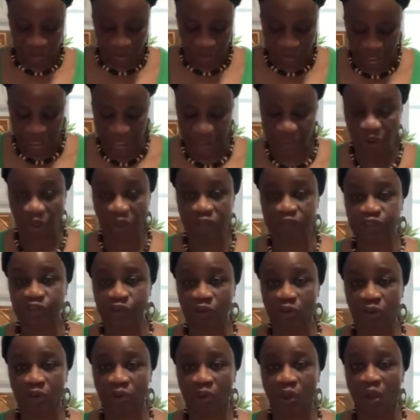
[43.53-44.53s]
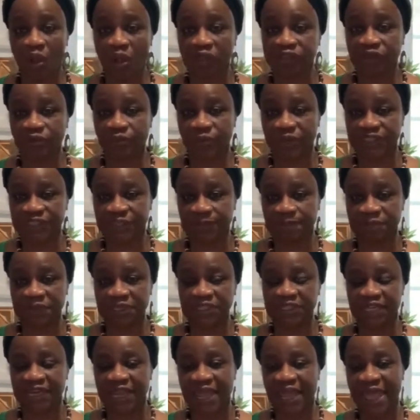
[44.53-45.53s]
And also, all the
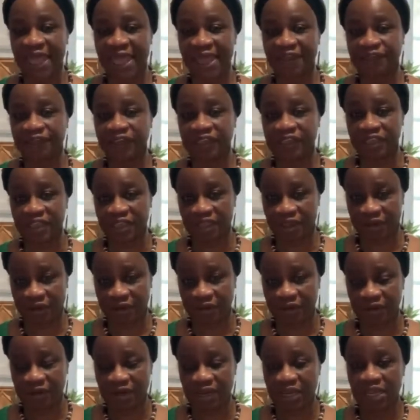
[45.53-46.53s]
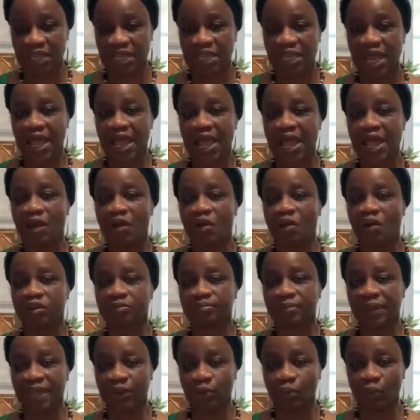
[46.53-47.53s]
recipes that I have here are on
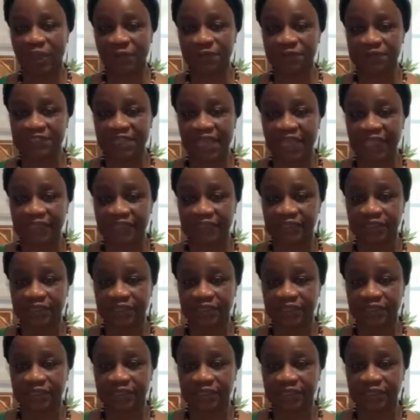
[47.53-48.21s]
my website.